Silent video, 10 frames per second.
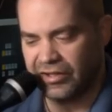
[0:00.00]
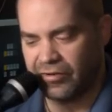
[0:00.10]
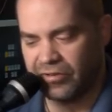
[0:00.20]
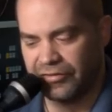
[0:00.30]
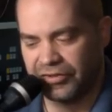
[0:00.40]

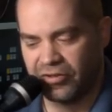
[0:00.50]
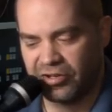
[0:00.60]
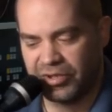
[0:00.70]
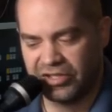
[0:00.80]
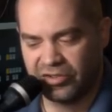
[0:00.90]
I don't have
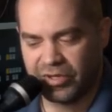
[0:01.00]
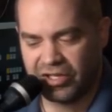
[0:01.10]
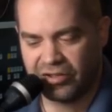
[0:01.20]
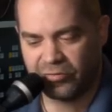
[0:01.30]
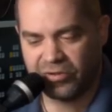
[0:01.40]
strong opinions
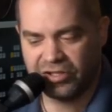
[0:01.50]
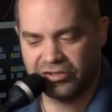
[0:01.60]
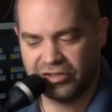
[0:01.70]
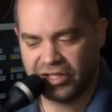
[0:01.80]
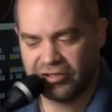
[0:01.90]
about either
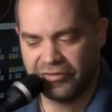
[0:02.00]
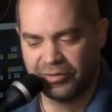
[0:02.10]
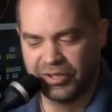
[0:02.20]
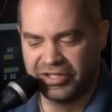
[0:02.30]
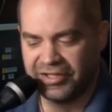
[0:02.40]
one, and I don't have
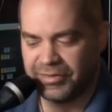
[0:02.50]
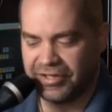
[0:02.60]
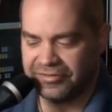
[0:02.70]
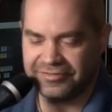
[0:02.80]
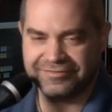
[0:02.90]
an opinion
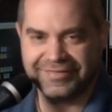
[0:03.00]
about